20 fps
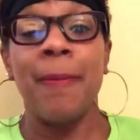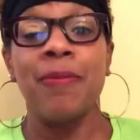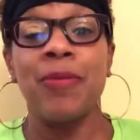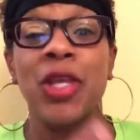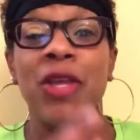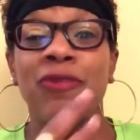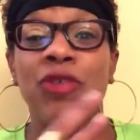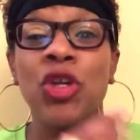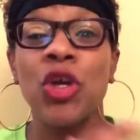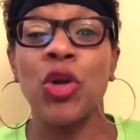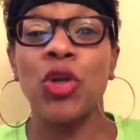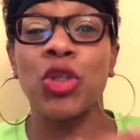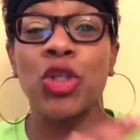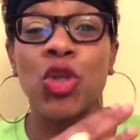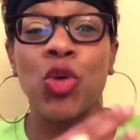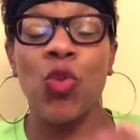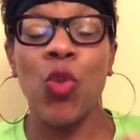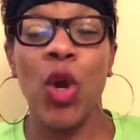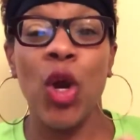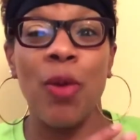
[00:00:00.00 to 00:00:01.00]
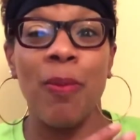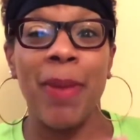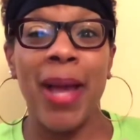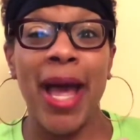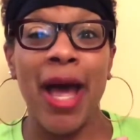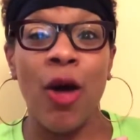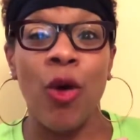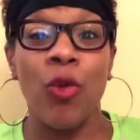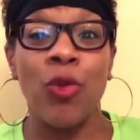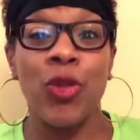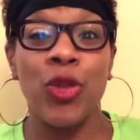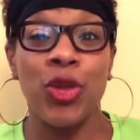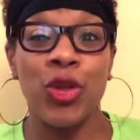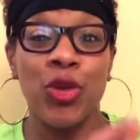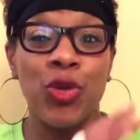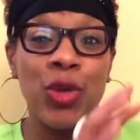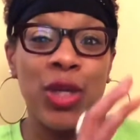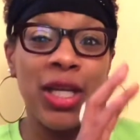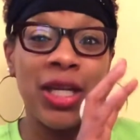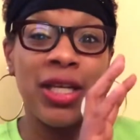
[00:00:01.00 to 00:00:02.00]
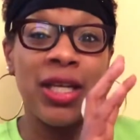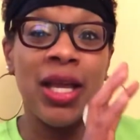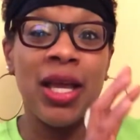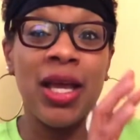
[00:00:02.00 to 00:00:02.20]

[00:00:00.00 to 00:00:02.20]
If you go to Squarebound, you can